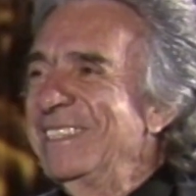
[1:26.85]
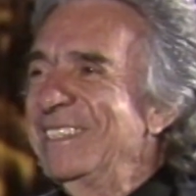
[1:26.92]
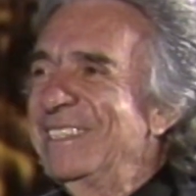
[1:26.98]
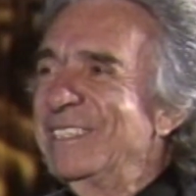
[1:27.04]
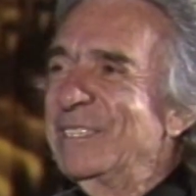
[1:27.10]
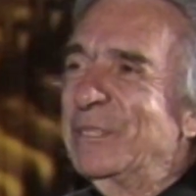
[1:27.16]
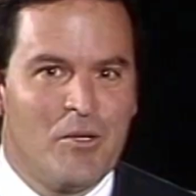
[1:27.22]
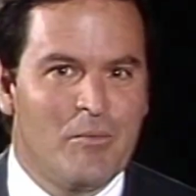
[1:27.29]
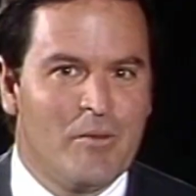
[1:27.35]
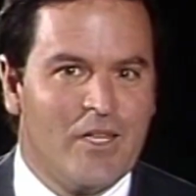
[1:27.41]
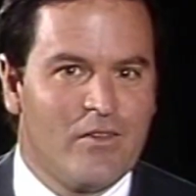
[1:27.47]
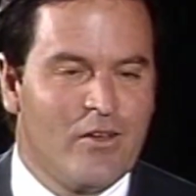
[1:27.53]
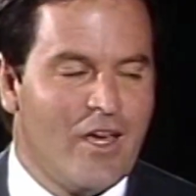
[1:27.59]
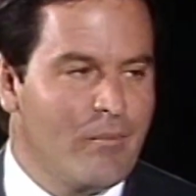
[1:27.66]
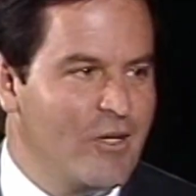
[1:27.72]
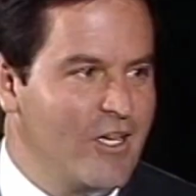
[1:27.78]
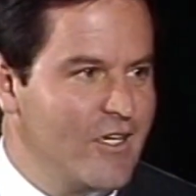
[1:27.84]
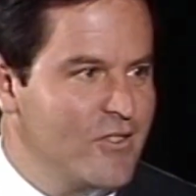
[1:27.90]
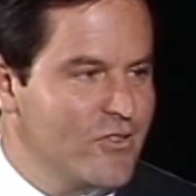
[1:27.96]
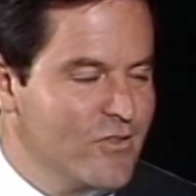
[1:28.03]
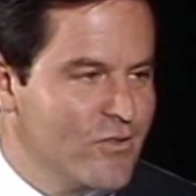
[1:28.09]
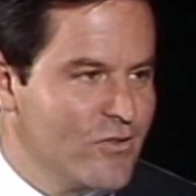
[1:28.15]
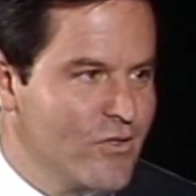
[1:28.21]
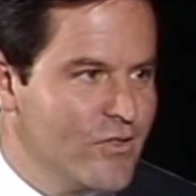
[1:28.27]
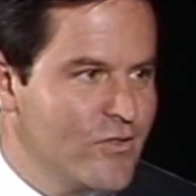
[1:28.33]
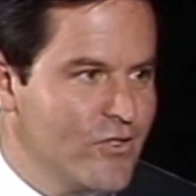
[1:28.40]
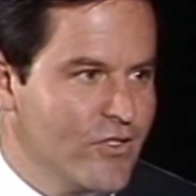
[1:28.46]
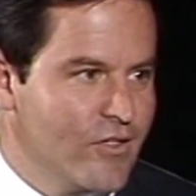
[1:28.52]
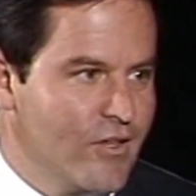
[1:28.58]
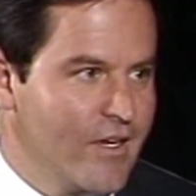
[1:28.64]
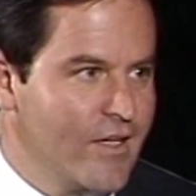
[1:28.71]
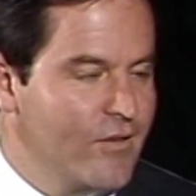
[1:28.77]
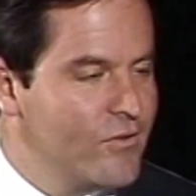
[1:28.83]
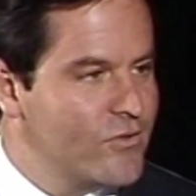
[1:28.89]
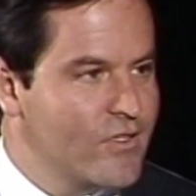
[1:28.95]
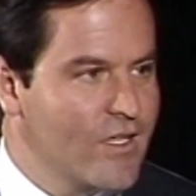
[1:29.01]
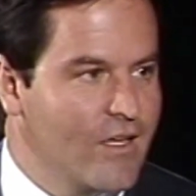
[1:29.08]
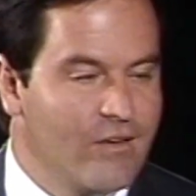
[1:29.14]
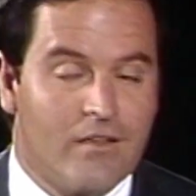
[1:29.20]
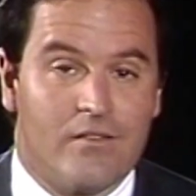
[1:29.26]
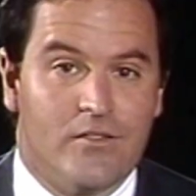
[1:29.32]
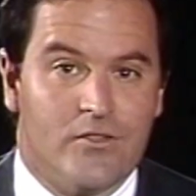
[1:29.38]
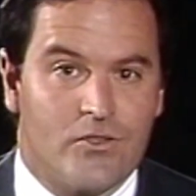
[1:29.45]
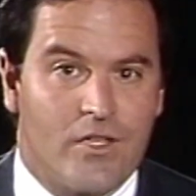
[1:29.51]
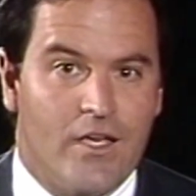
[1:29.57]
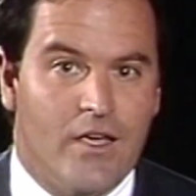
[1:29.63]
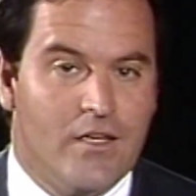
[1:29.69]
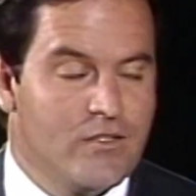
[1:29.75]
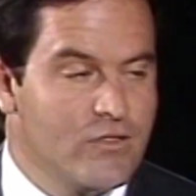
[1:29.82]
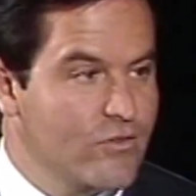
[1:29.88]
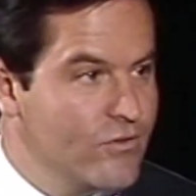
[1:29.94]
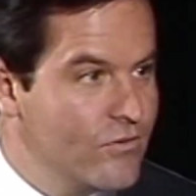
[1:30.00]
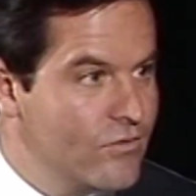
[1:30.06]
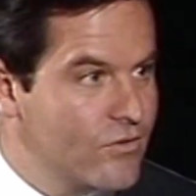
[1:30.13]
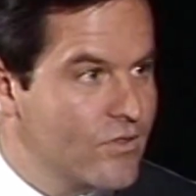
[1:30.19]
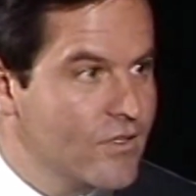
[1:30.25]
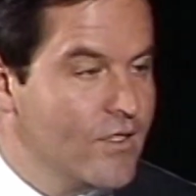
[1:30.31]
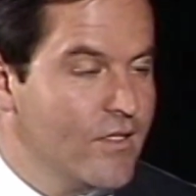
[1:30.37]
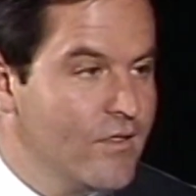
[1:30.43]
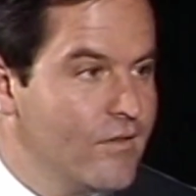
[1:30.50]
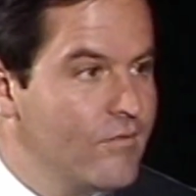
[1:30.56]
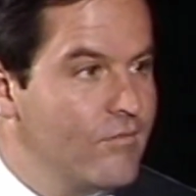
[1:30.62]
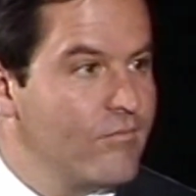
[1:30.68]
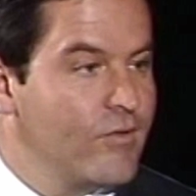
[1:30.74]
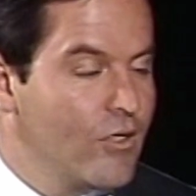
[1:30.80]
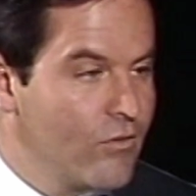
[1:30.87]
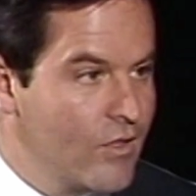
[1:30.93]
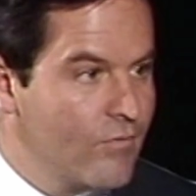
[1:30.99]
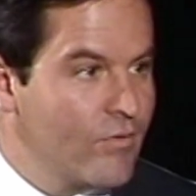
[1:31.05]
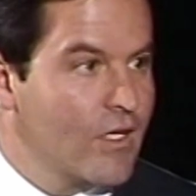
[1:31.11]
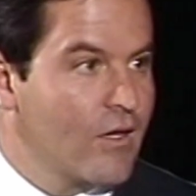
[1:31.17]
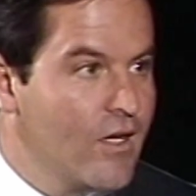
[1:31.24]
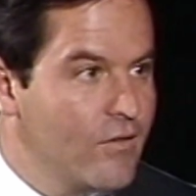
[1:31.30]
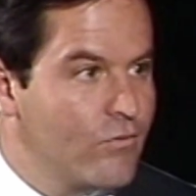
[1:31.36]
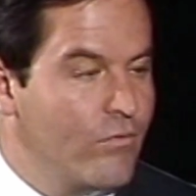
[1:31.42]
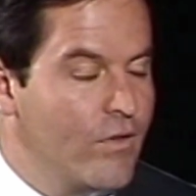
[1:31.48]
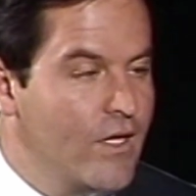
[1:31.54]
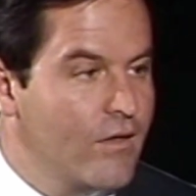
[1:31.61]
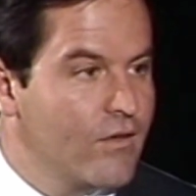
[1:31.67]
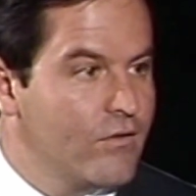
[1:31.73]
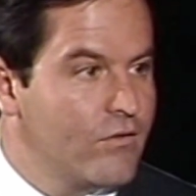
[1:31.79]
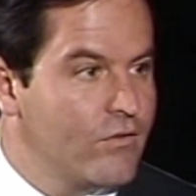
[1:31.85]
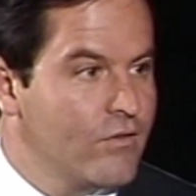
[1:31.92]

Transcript: Tell me about the nominations this year. I understand Nicolas Cage, who's leaving Las Vegas.